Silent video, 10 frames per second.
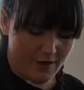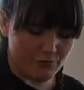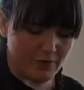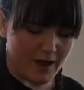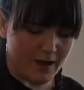
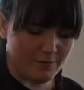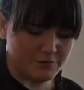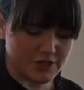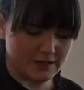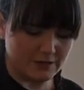
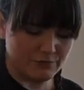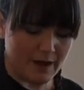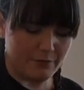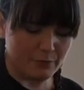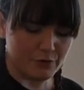Gently
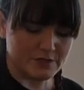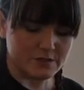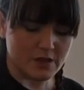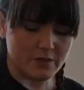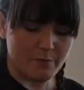rub your
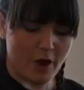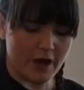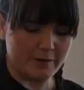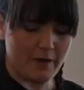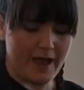bristles on the
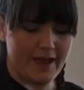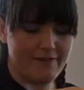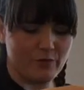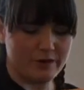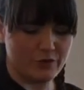bottom. I
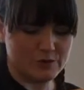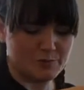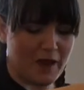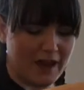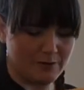have one of
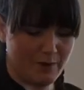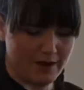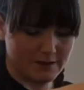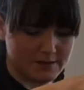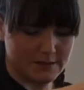those paint
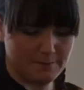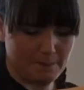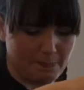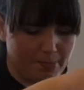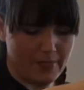pucks
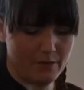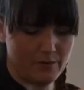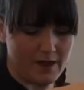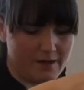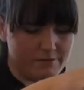that
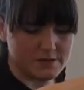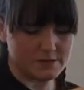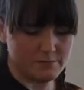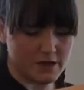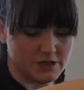we have at
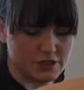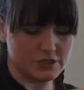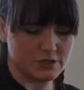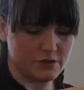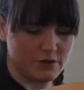Smudge,
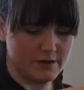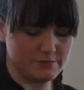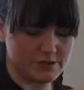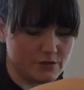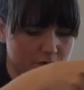so I'm
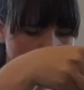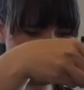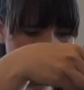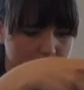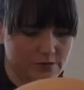just going
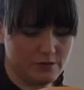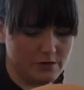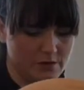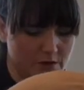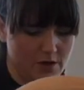to
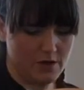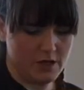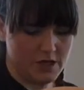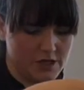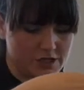
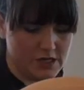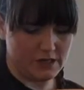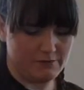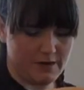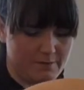
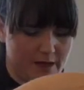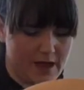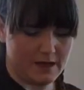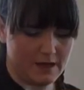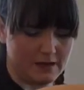gently rub
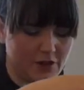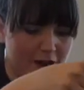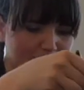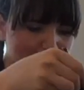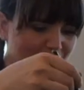that. And a
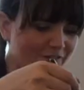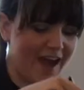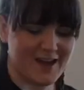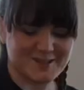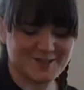lot of people have
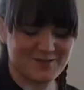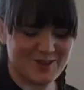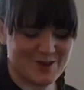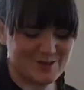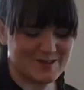asked for
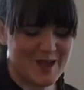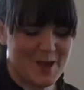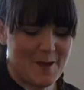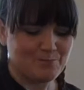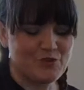those.
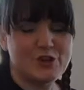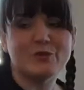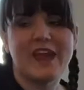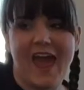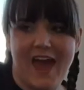You
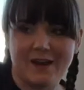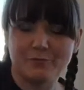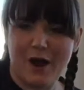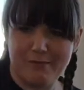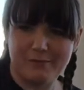can
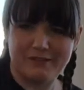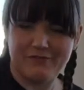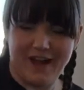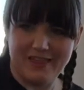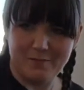probably
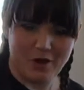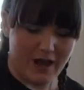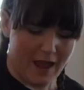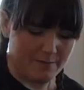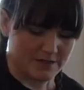find them on
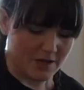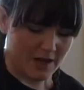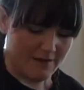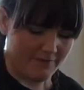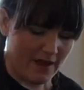Amazon.
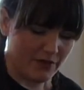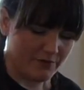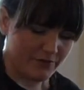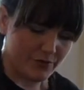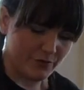I found
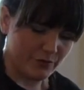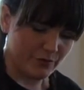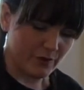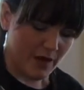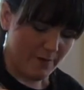them
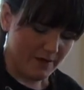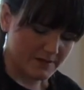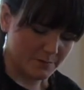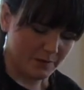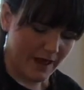through a
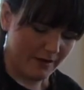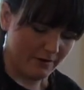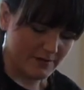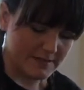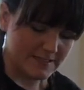supplier
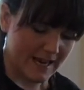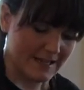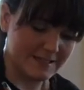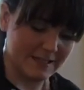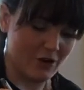in the States, and